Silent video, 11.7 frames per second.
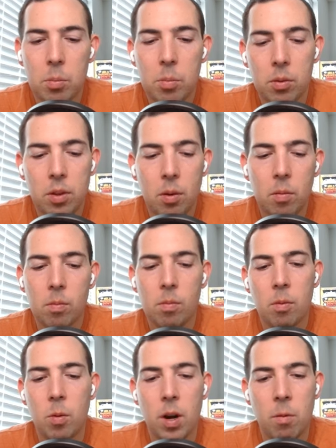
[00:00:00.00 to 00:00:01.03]
people don't
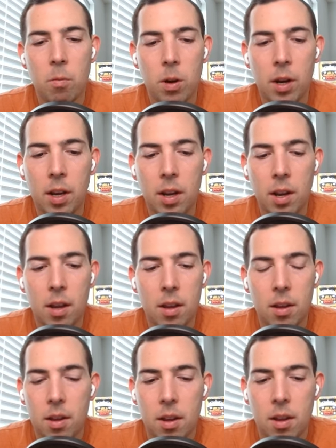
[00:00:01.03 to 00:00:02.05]
want to work in
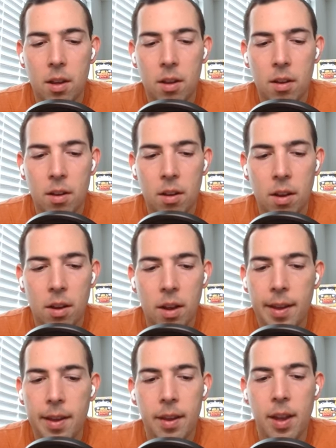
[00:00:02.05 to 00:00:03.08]

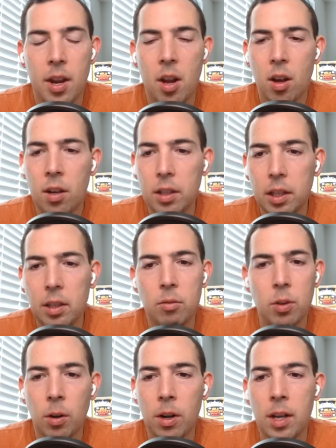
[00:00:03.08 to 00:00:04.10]
an ugly,
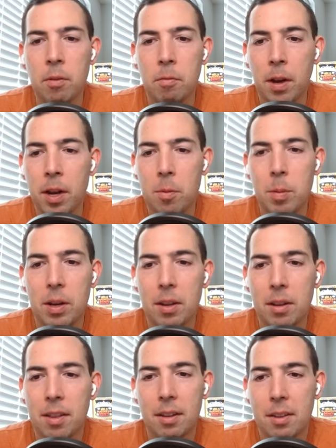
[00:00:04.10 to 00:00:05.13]
dirty
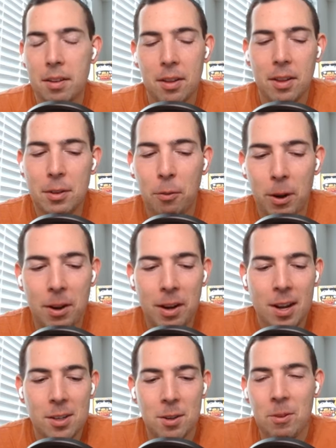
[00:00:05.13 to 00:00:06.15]
environment. That's very
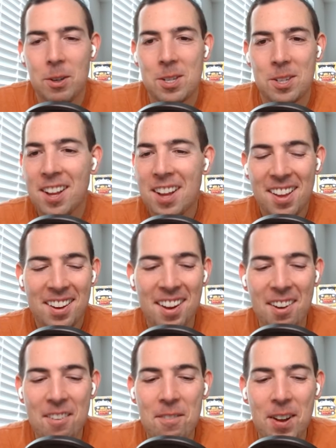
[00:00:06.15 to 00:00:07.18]
controversial.
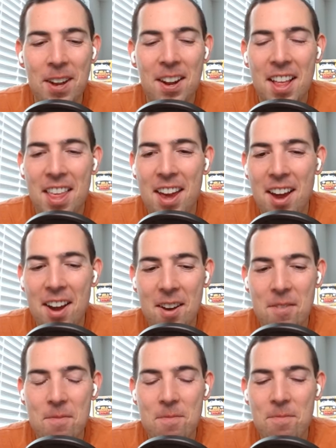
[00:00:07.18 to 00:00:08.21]
No, but
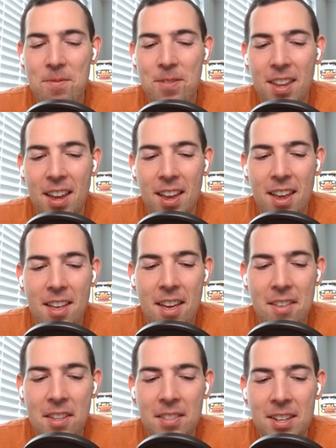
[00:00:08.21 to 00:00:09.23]

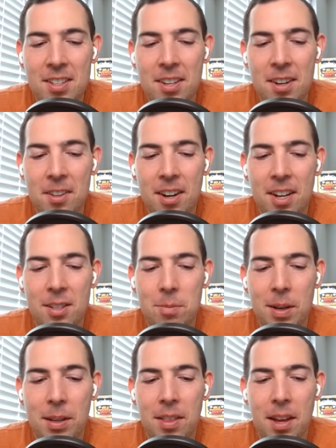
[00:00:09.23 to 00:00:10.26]
I think that's another
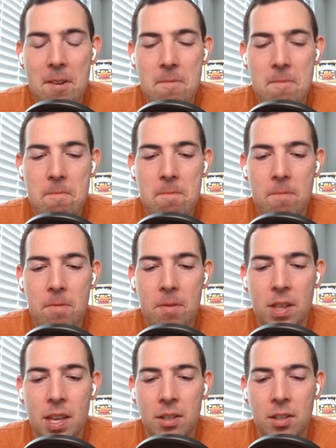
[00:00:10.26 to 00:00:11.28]
aspect that
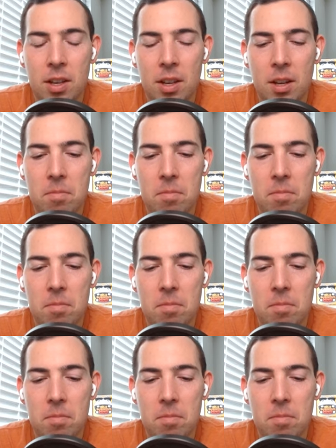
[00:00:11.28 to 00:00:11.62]
is